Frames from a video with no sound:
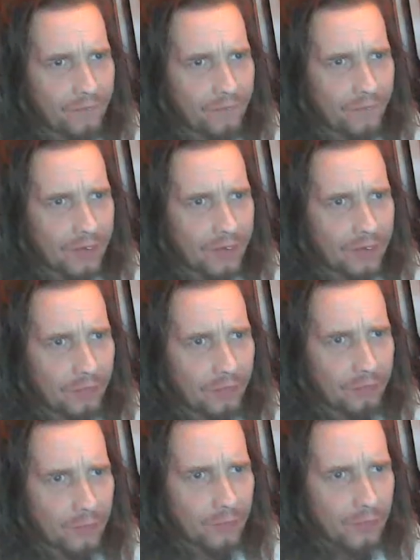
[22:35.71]
like, you know,
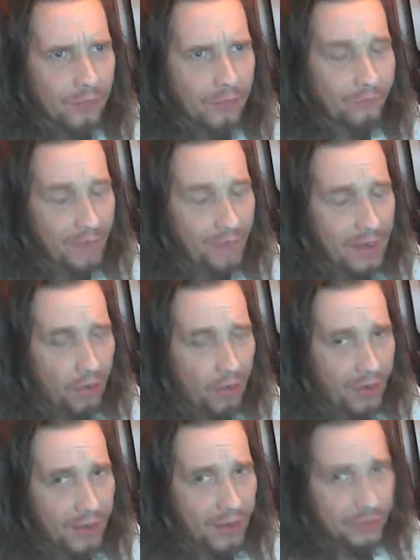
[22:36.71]
fairly high
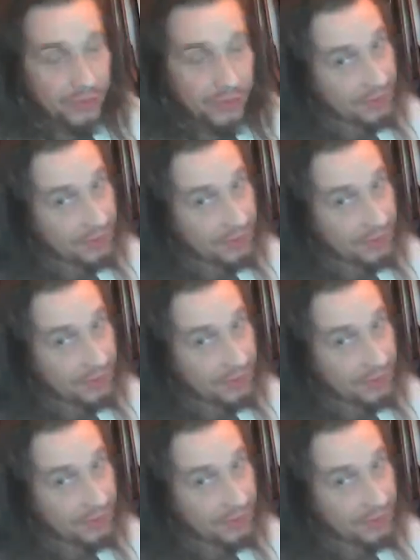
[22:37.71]
action. It's